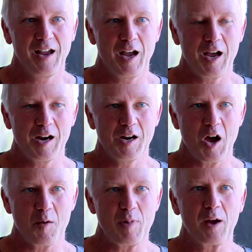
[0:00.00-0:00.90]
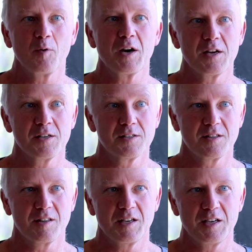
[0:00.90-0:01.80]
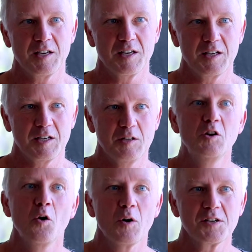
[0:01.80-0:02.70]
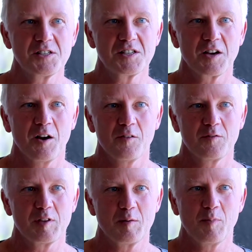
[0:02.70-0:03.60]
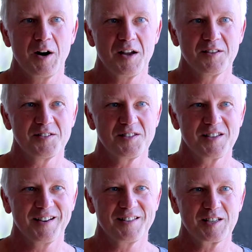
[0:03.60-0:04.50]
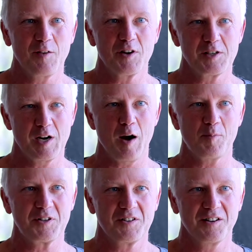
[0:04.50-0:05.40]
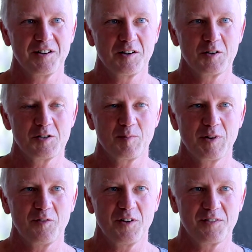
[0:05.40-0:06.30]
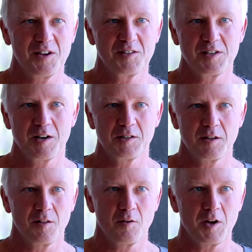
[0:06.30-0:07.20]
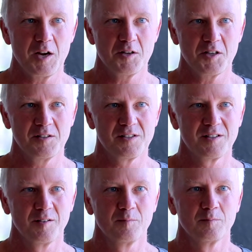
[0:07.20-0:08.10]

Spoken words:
And Penguin is the newest of the brands, and it's given us an opportunity to do some different things at each of the locations.